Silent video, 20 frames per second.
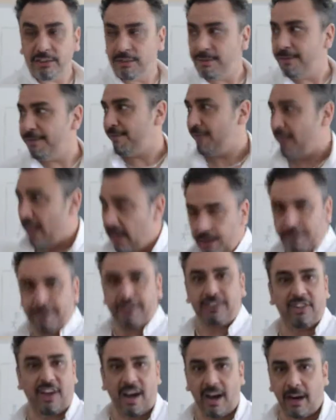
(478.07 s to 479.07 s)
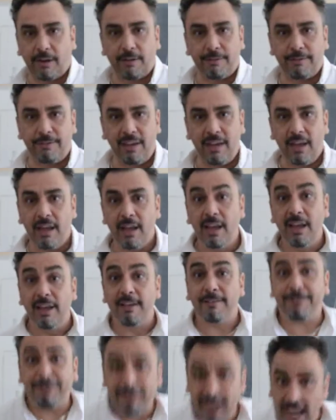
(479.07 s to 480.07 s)
fake photography,
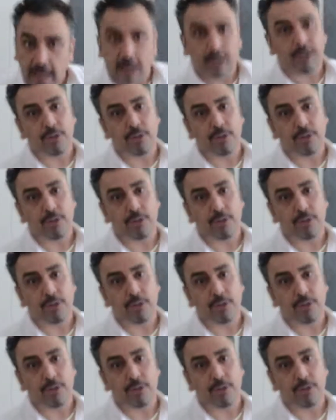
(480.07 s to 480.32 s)
fake